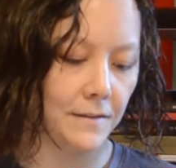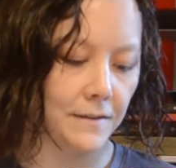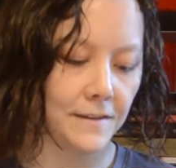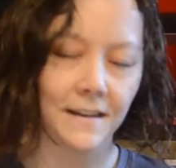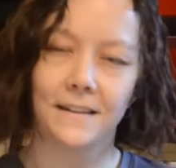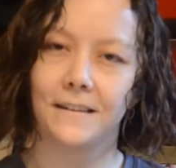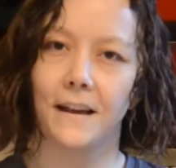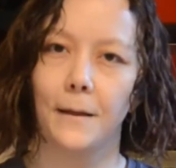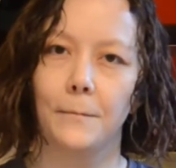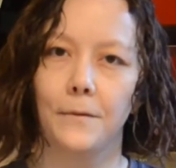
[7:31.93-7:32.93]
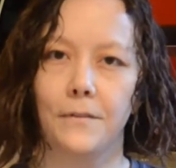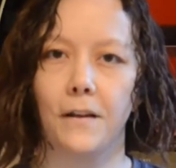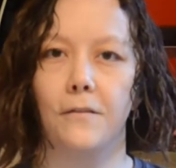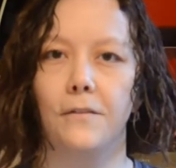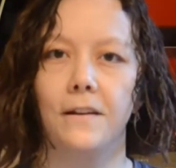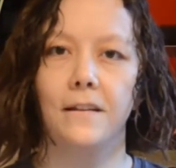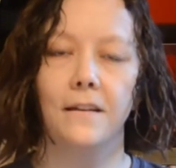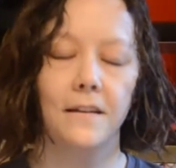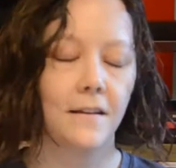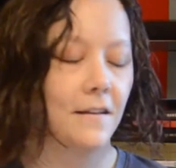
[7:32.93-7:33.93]
the second time around reading
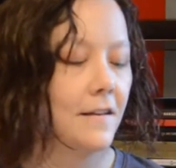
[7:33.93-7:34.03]
it.